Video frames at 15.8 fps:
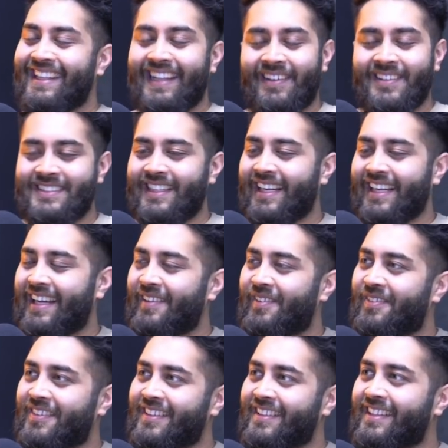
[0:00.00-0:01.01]
That was the
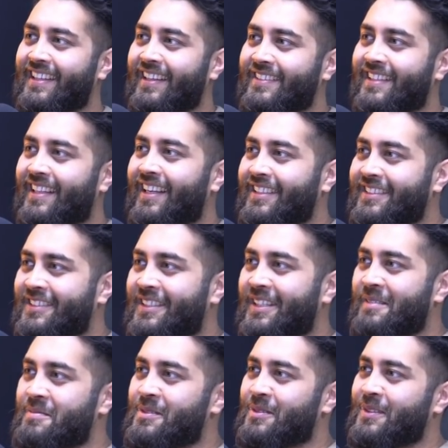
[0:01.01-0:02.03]
life. That was the
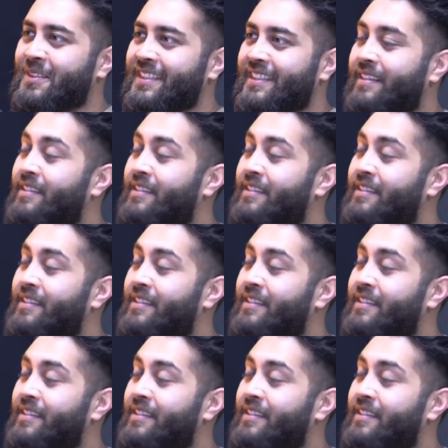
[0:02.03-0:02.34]
lunchtime sorted.